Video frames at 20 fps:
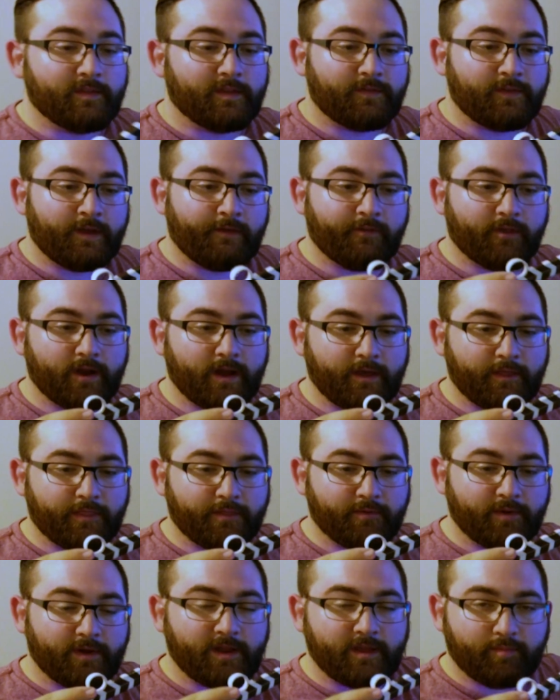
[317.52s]
thing that I
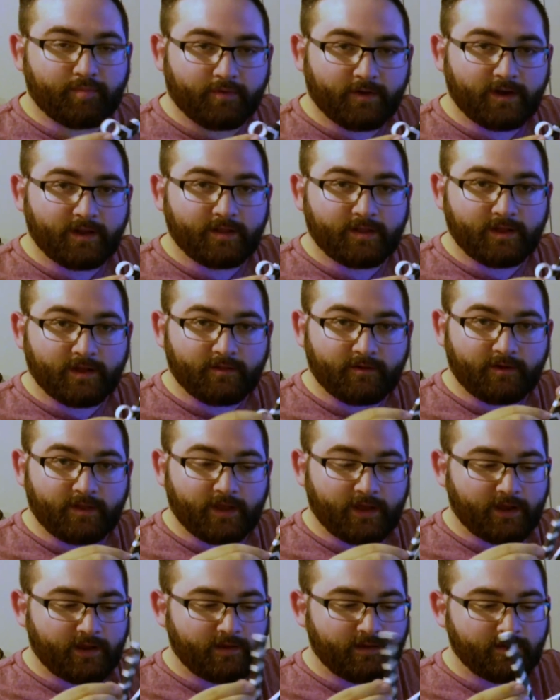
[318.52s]
3D printed the other
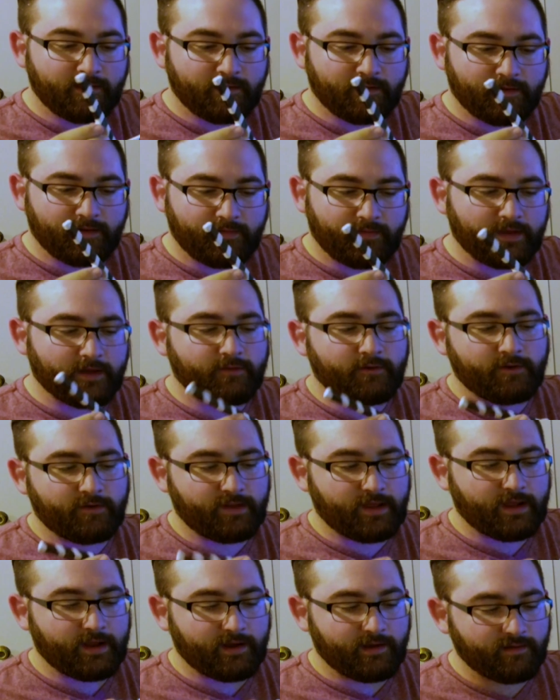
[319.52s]

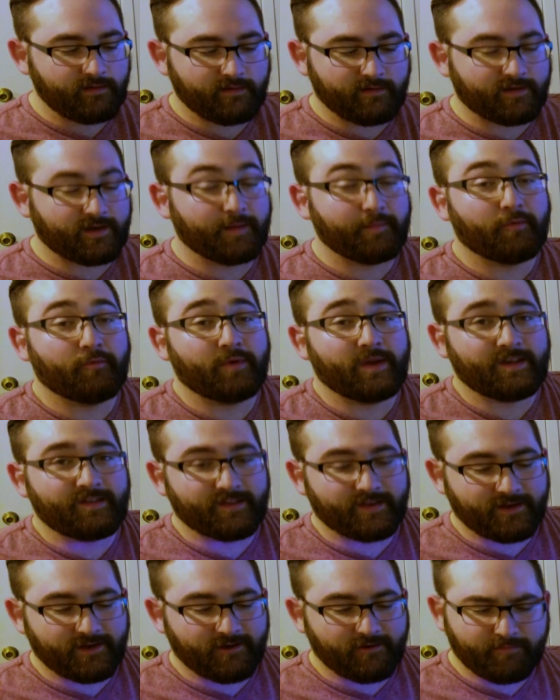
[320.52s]
day, a couple
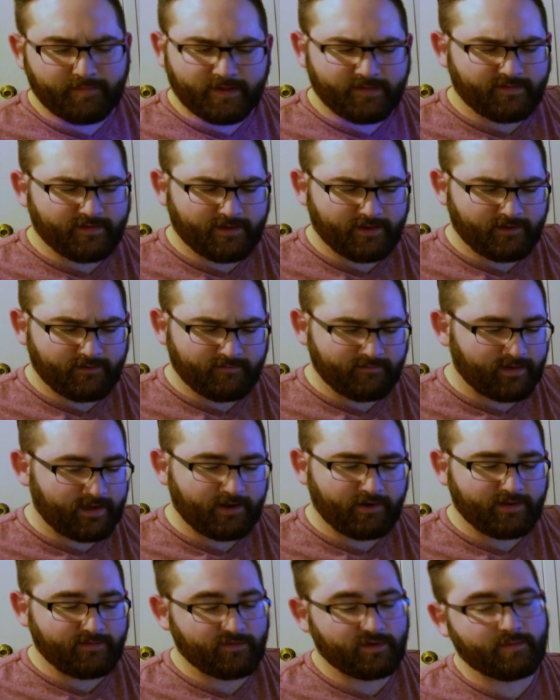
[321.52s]
weeks ago, months ago.
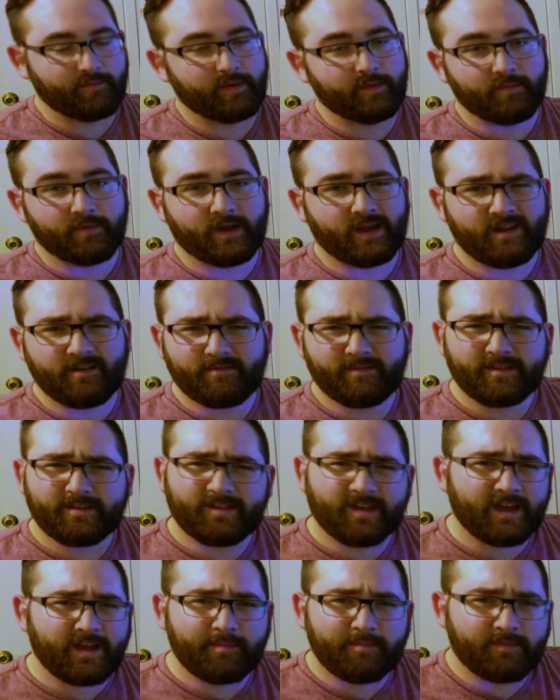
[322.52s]
I don't even remember.
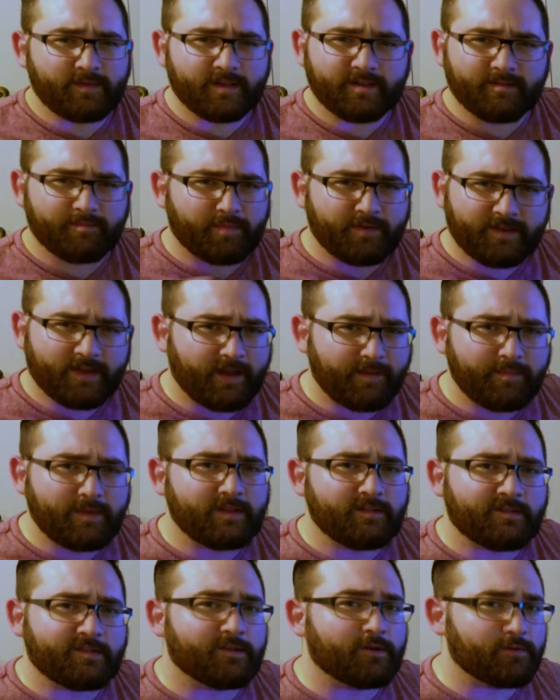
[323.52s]
Time
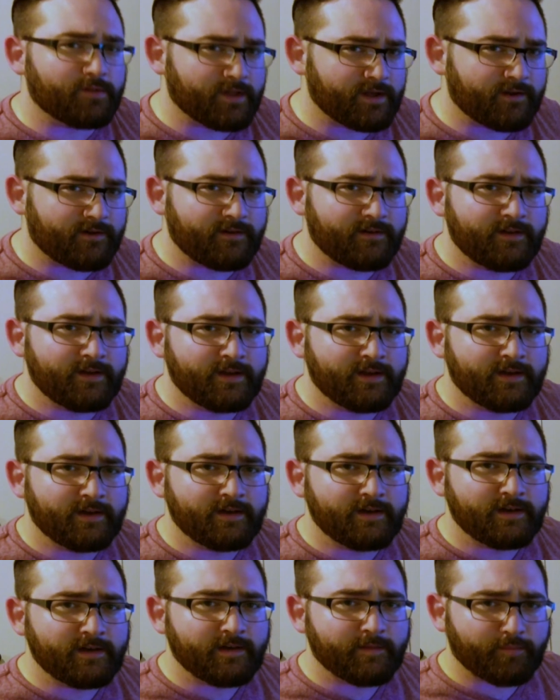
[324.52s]
means so little,
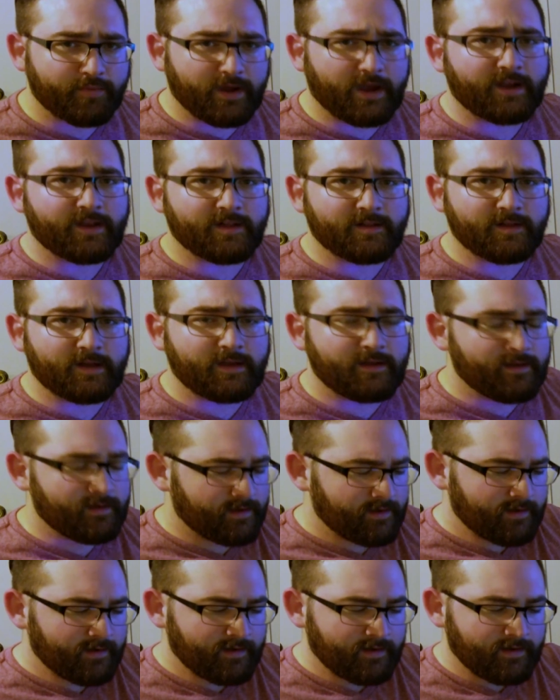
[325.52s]
practically.
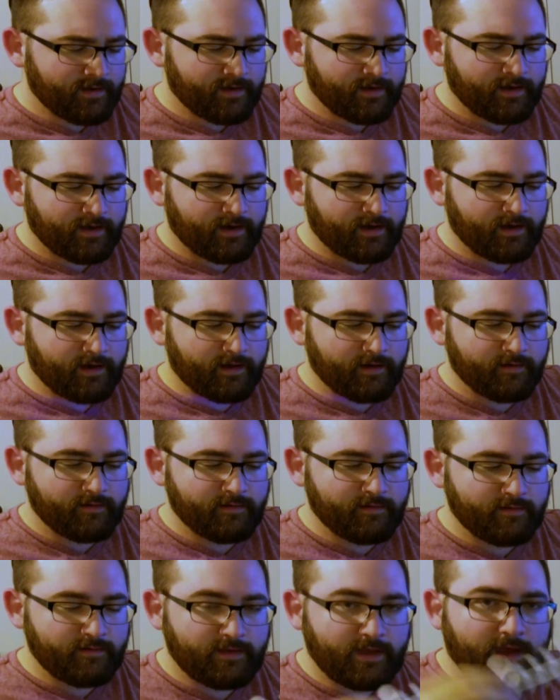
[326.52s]

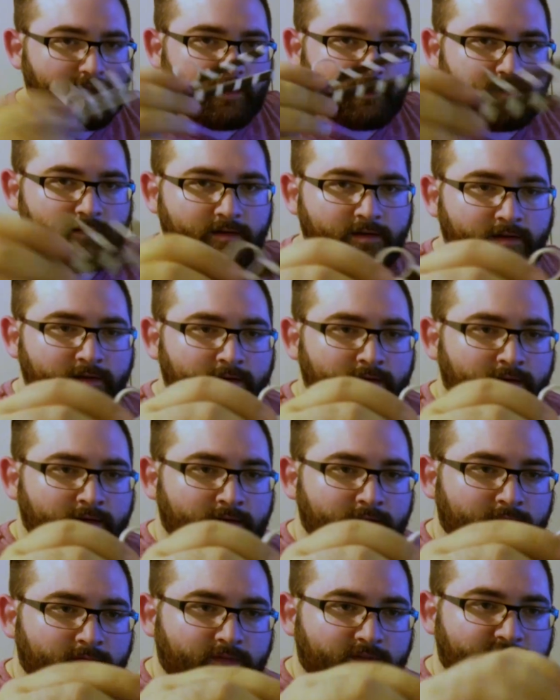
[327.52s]
Yeah,
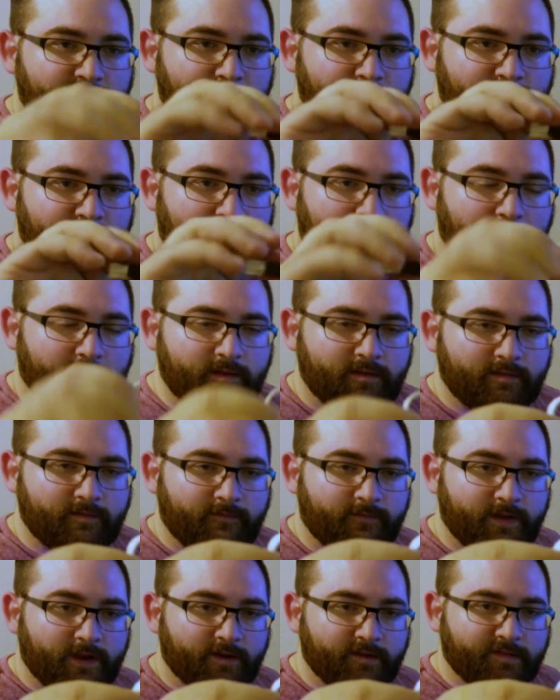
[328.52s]
this was
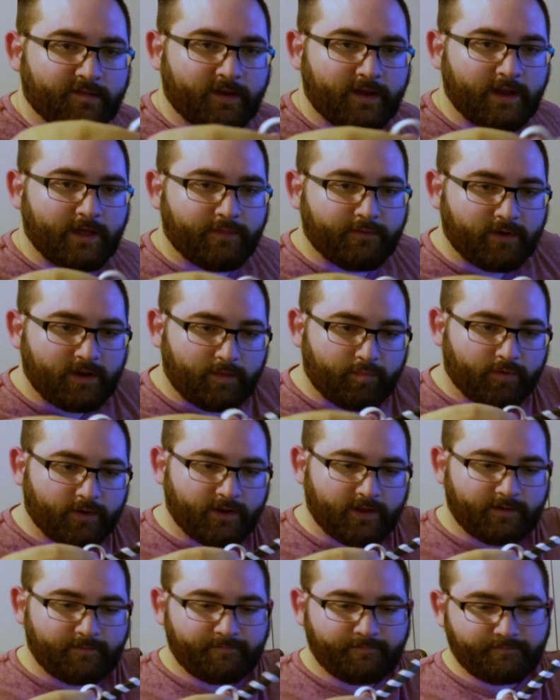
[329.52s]
that finger slate I 3D
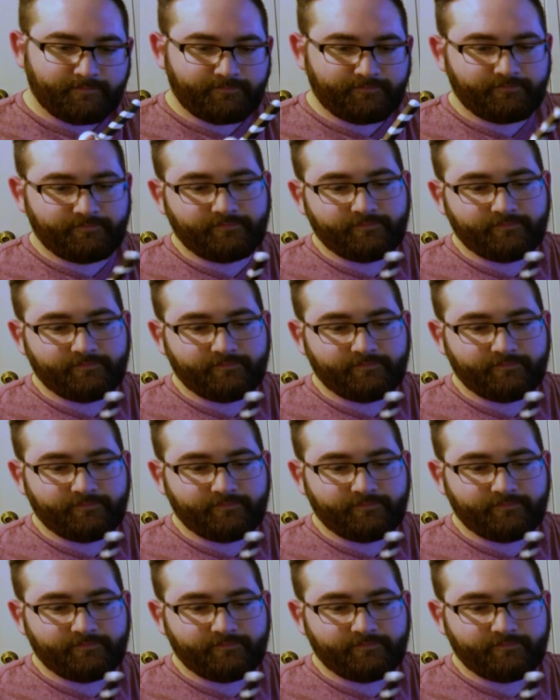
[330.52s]
printed.